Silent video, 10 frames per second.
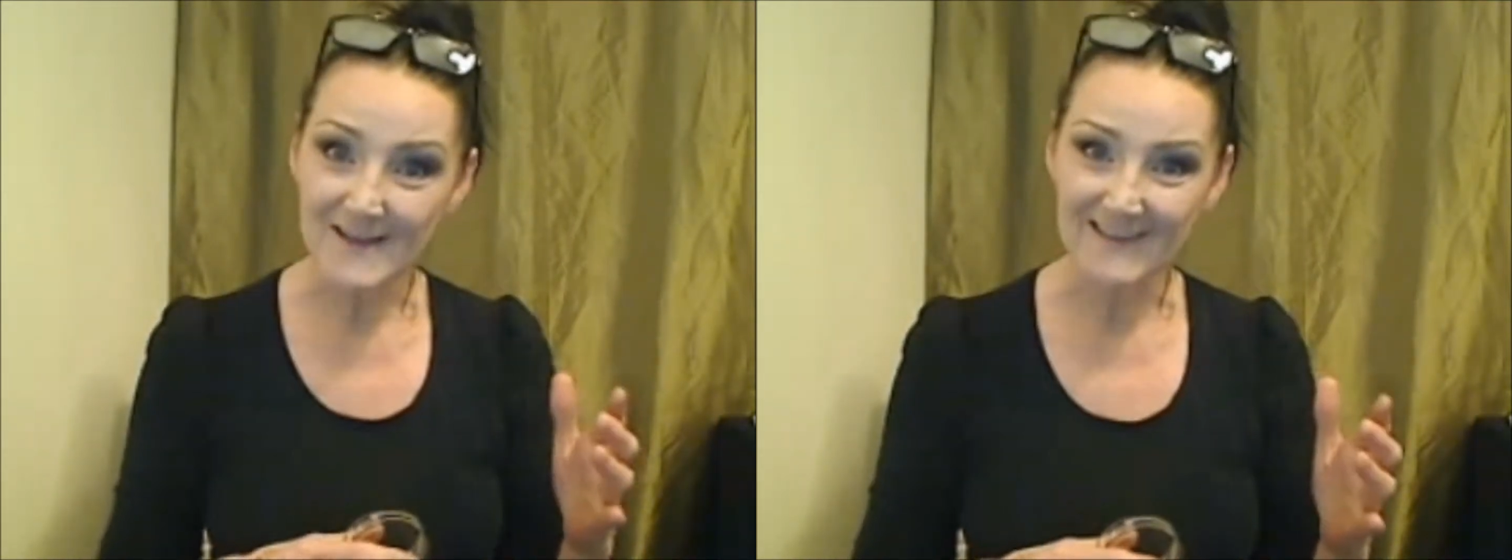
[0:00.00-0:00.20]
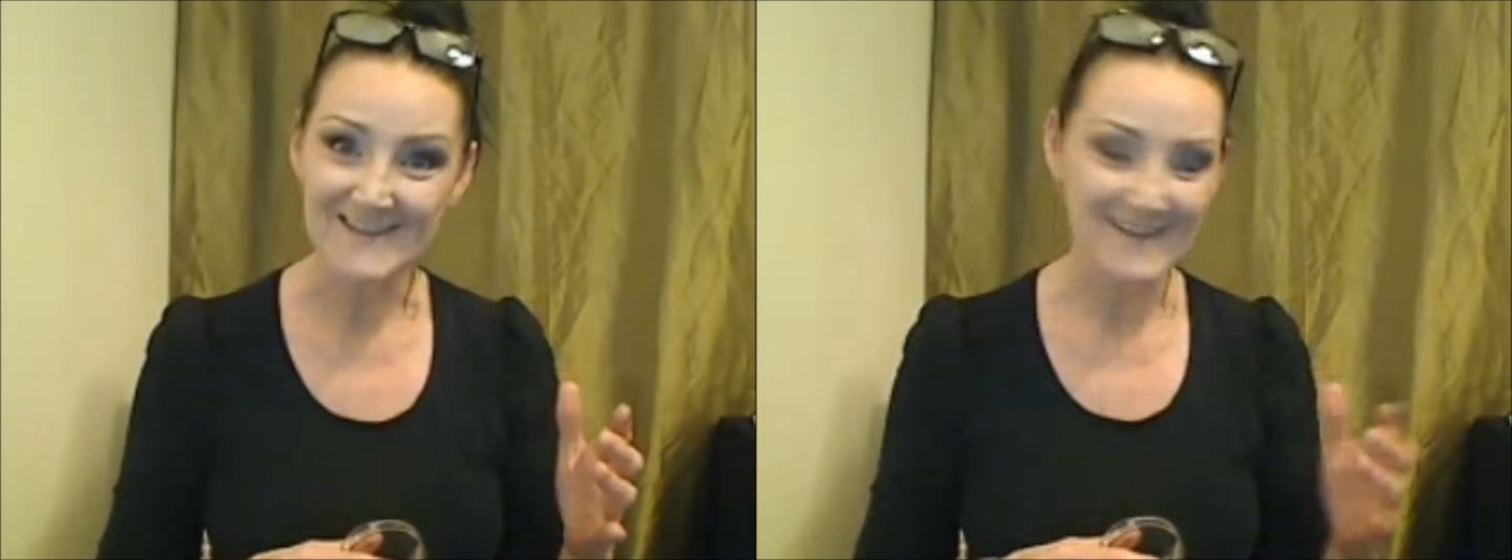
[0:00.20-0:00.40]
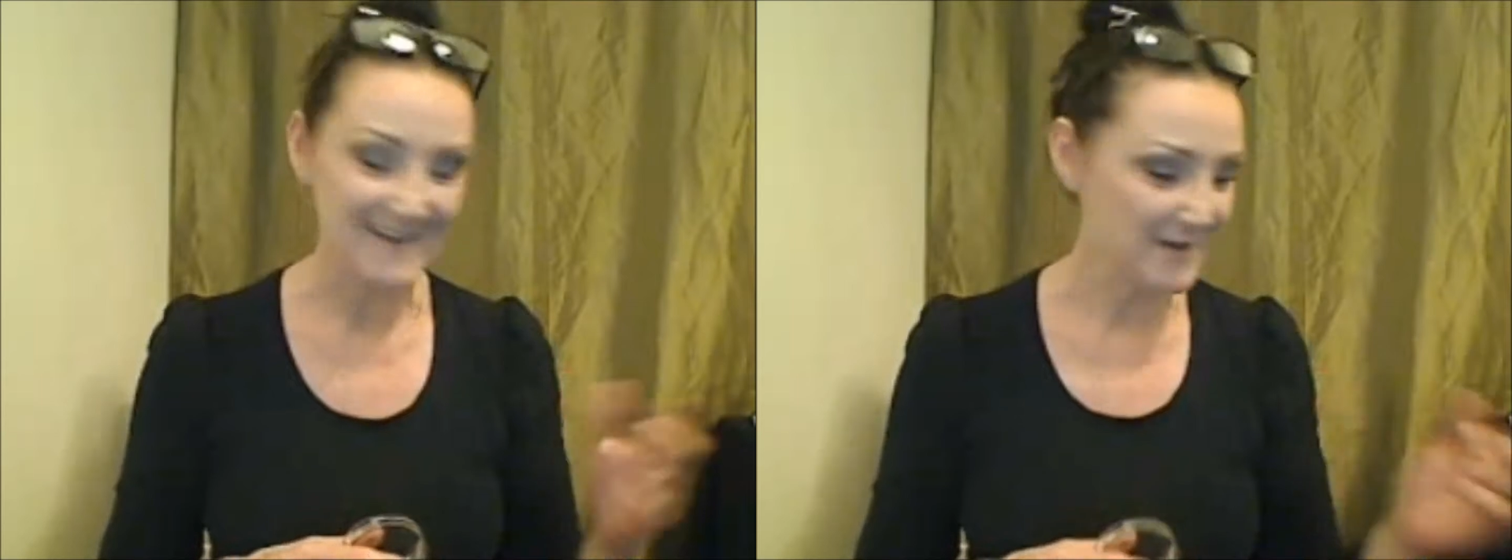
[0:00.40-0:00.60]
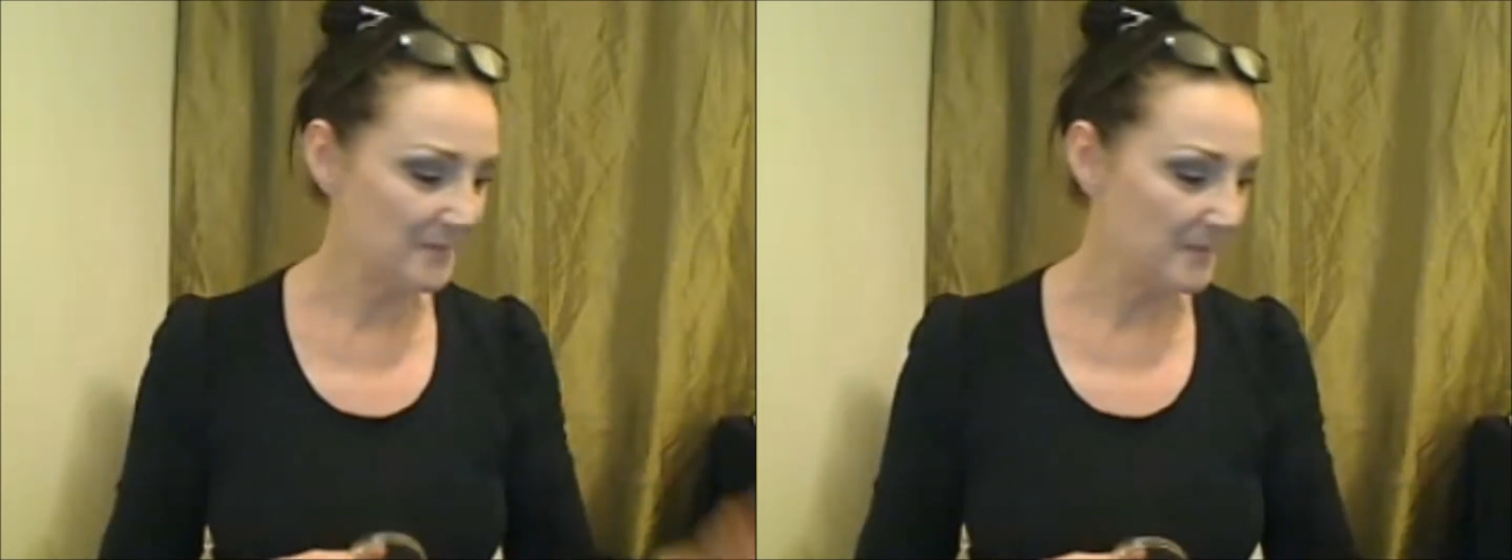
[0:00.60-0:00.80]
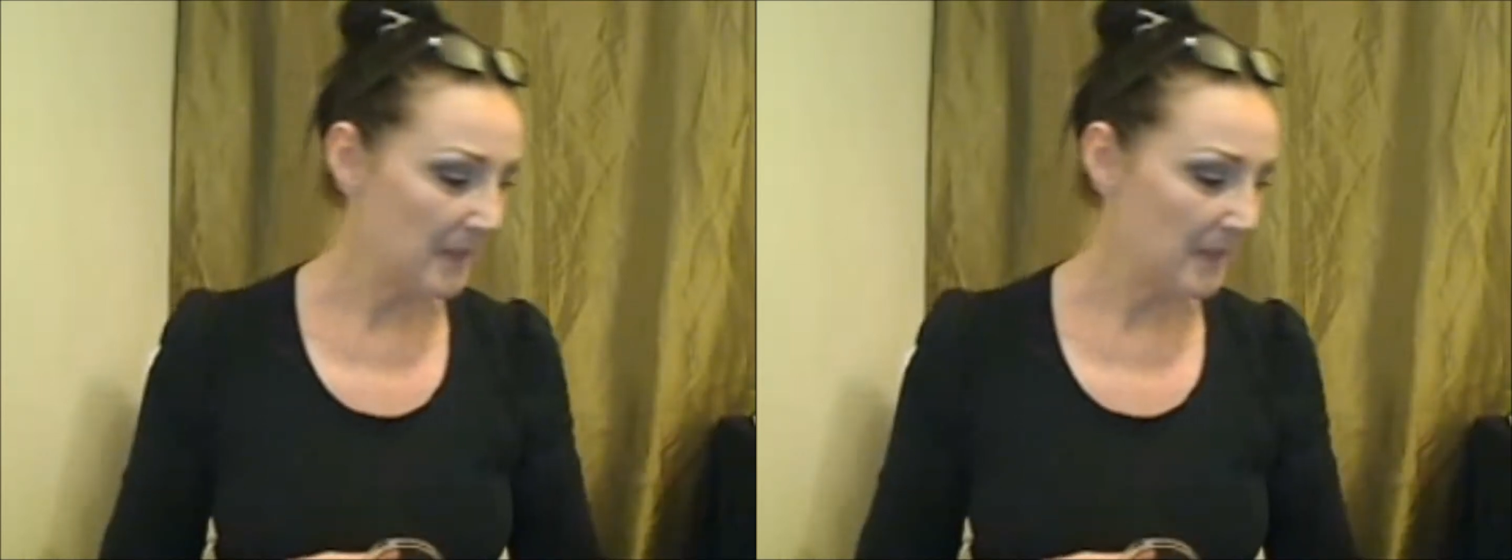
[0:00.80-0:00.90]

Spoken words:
hence the name.